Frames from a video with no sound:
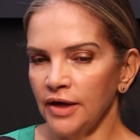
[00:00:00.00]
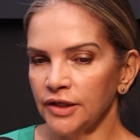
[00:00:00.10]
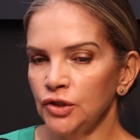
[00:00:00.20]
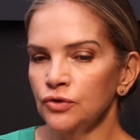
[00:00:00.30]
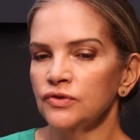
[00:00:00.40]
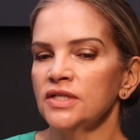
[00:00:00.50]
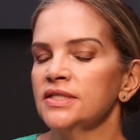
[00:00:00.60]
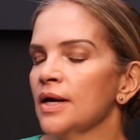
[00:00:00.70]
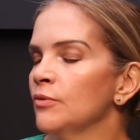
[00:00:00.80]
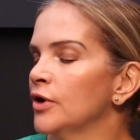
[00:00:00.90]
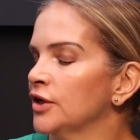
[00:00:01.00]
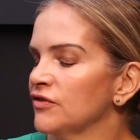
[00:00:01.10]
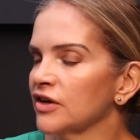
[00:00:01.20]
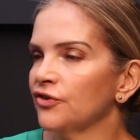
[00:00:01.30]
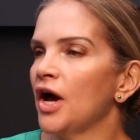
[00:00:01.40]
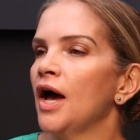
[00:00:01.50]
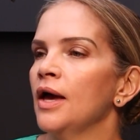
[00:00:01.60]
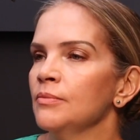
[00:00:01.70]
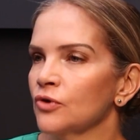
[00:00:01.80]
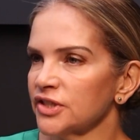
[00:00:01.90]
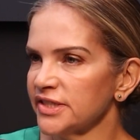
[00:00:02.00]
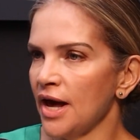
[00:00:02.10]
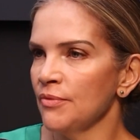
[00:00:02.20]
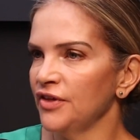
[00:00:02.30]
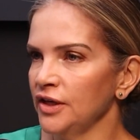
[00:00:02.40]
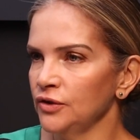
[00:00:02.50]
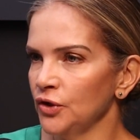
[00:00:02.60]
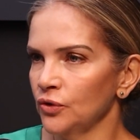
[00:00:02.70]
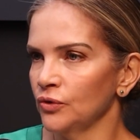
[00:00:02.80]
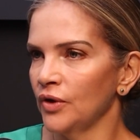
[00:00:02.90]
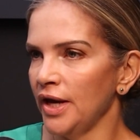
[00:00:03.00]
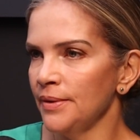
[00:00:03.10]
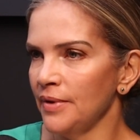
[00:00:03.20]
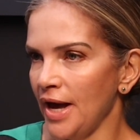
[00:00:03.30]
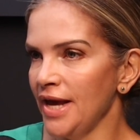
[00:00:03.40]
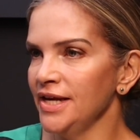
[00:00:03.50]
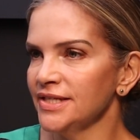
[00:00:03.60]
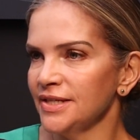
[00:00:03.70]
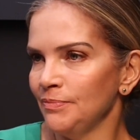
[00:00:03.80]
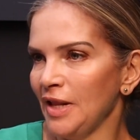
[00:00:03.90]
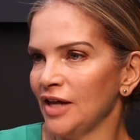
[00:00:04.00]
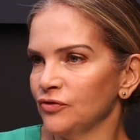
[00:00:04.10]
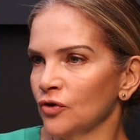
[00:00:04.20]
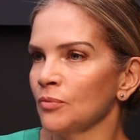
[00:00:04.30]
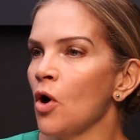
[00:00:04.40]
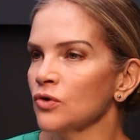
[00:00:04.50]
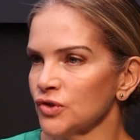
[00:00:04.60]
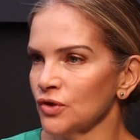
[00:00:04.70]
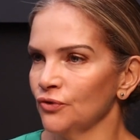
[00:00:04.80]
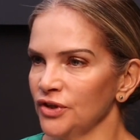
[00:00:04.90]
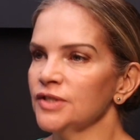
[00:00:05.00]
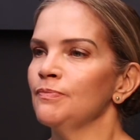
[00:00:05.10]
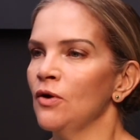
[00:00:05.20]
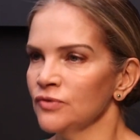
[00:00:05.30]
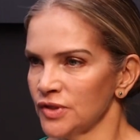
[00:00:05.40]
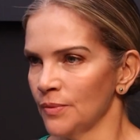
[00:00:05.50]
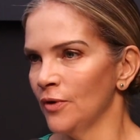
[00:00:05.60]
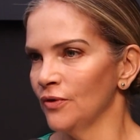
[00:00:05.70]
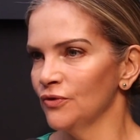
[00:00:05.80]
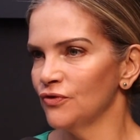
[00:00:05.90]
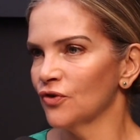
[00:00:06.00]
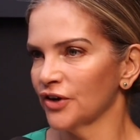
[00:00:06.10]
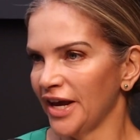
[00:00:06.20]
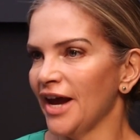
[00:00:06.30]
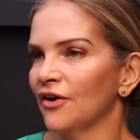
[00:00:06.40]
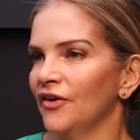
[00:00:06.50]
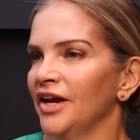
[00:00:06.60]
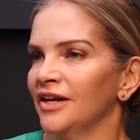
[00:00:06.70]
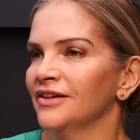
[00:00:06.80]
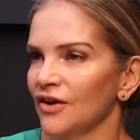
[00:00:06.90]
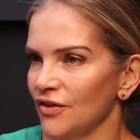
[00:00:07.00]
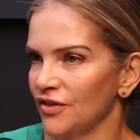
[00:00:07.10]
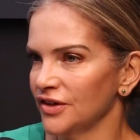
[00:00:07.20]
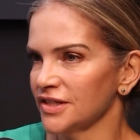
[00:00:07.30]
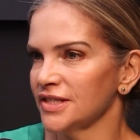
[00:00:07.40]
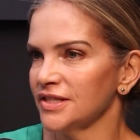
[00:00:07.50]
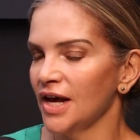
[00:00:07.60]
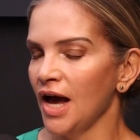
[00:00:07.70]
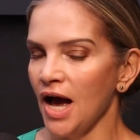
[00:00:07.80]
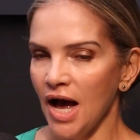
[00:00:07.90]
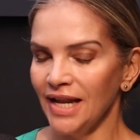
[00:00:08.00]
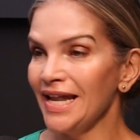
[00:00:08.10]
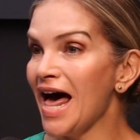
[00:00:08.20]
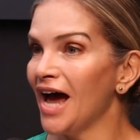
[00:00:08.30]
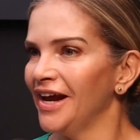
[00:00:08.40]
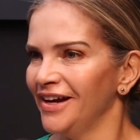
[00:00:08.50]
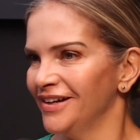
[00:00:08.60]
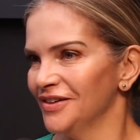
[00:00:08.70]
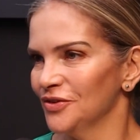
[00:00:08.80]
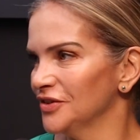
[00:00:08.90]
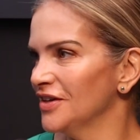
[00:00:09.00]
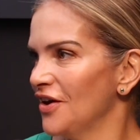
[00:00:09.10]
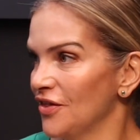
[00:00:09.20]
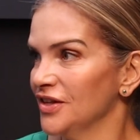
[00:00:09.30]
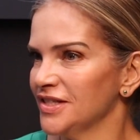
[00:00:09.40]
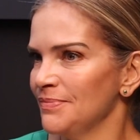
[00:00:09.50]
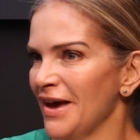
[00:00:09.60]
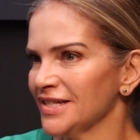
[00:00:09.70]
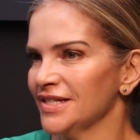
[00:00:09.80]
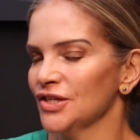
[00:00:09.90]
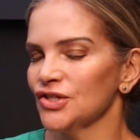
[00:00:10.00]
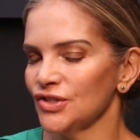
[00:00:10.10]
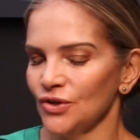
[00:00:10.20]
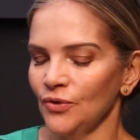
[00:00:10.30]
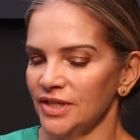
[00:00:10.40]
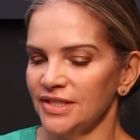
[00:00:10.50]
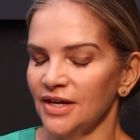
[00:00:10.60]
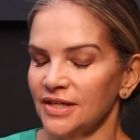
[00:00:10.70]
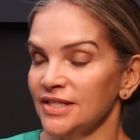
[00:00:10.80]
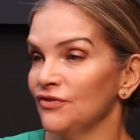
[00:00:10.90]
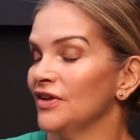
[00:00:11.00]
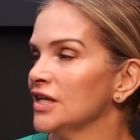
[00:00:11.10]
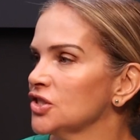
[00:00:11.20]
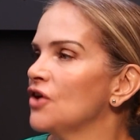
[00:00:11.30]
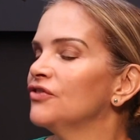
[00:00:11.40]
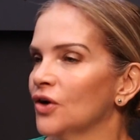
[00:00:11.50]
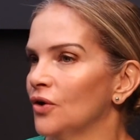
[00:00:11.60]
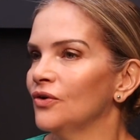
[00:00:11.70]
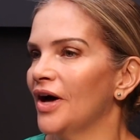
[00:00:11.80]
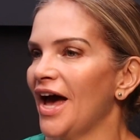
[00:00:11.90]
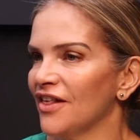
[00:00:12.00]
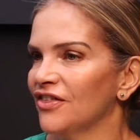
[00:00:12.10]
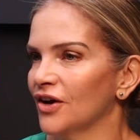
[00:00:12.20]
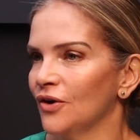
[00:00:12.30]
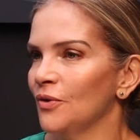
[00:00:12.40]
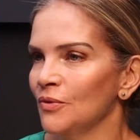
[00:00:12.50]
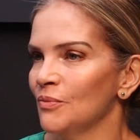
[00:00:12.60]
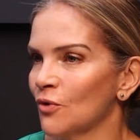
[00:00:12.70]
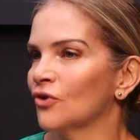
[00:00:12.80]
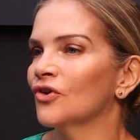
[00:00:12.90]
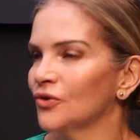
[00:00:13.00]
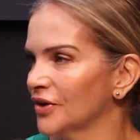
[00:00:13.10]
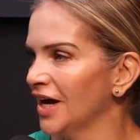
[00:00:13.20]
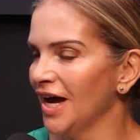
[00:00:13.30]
accusing someone of a crime or something, is the platform also responsible for carrying this lie, this message? So it's a philosophical, ethical, moral